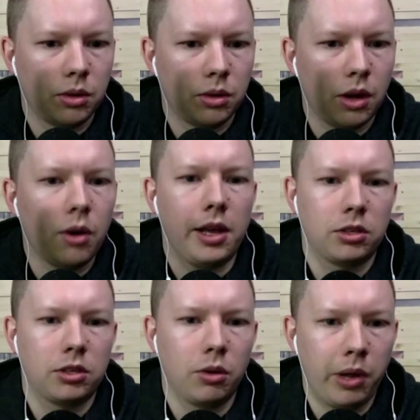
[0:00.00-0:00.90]
okay,
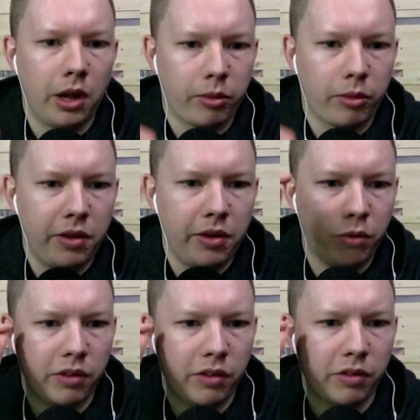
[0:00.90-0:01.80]
so we got
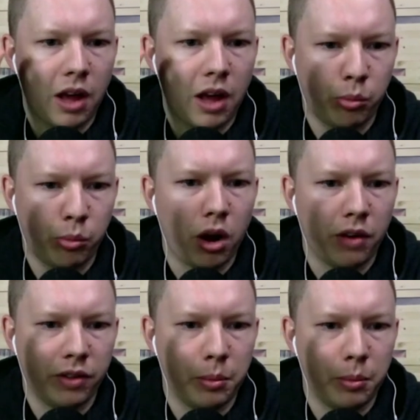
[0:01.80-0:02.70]
345 in
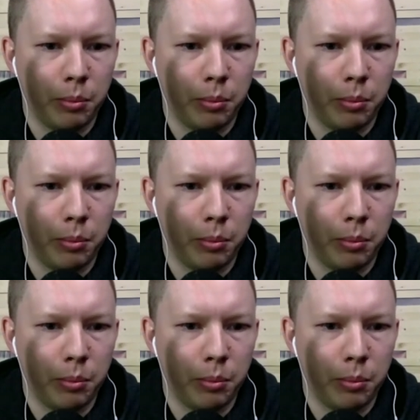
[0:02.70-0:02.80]
profit